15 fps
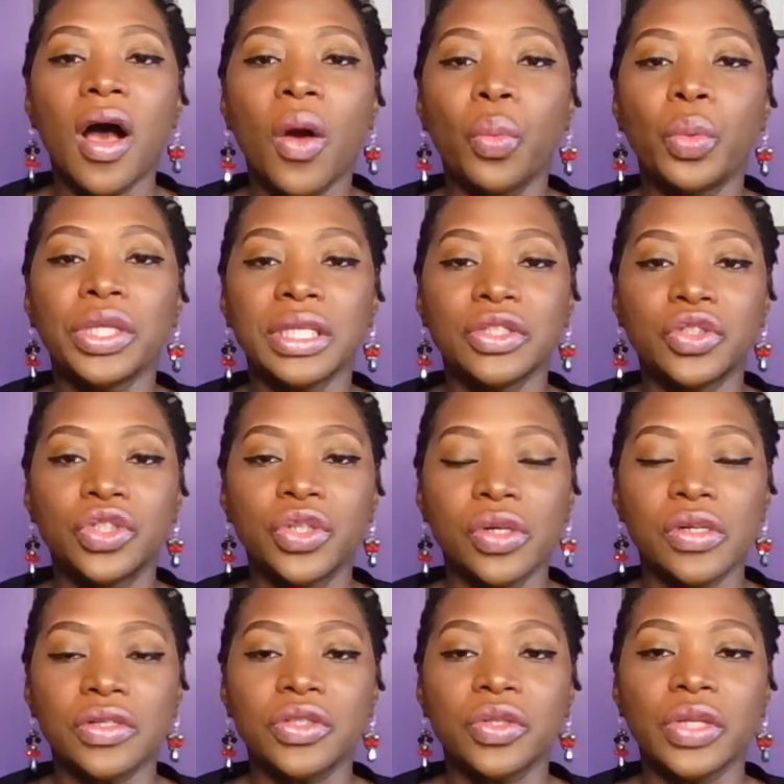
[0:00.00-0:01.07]
with
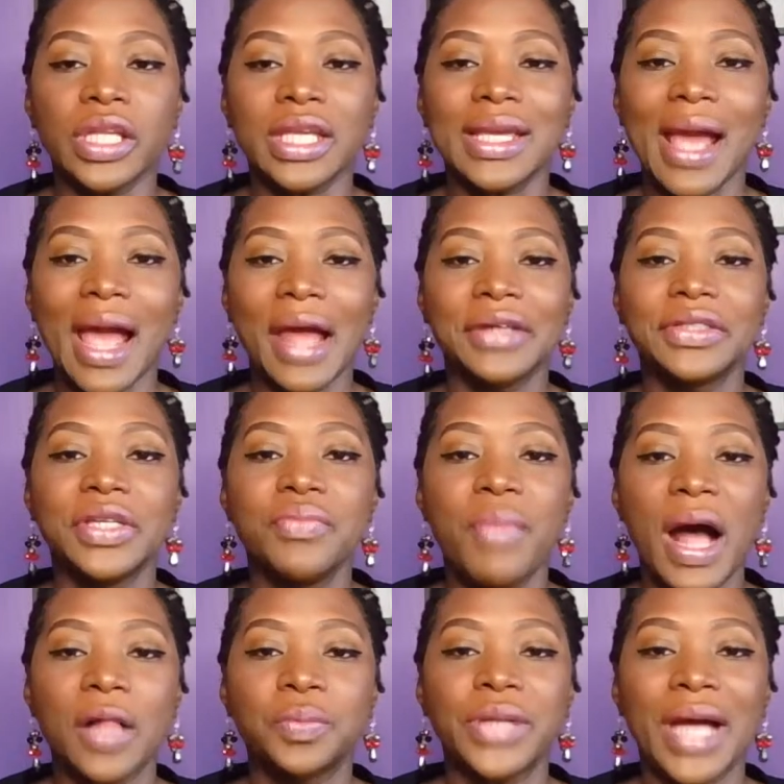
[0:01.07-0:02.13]
insurance. So they carry
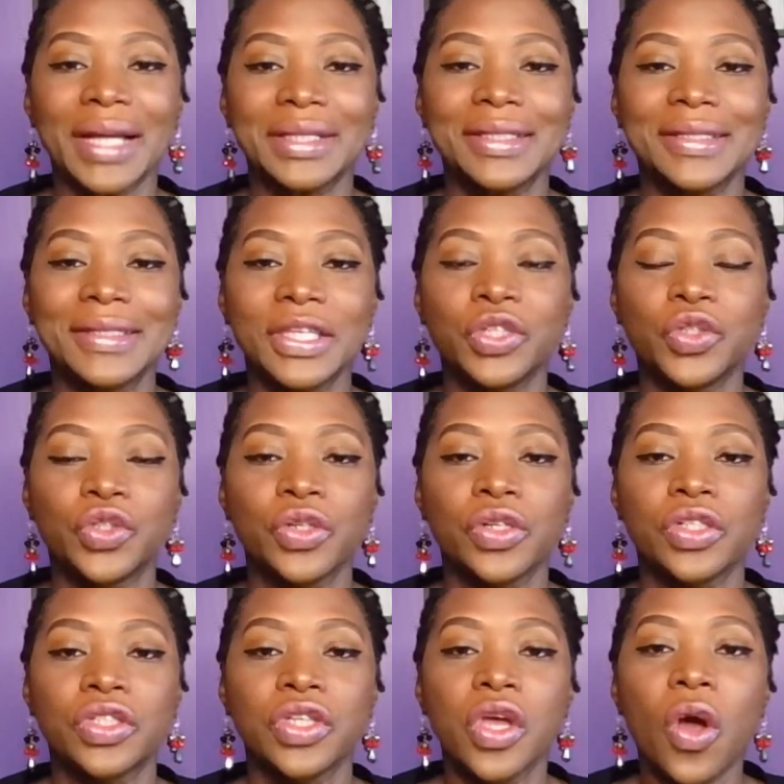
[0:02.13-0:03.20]
malpractice
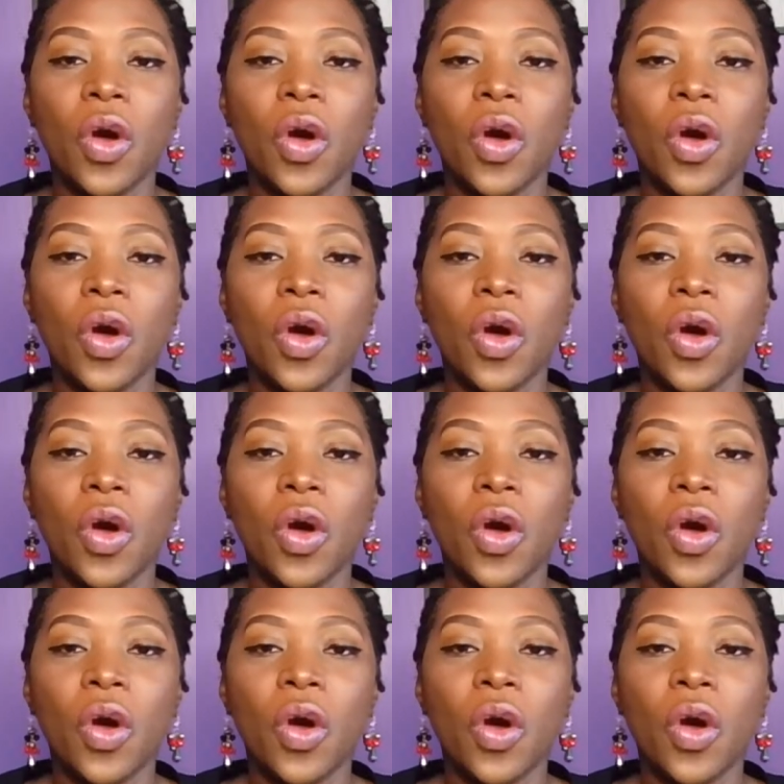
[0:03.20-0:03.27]
insurance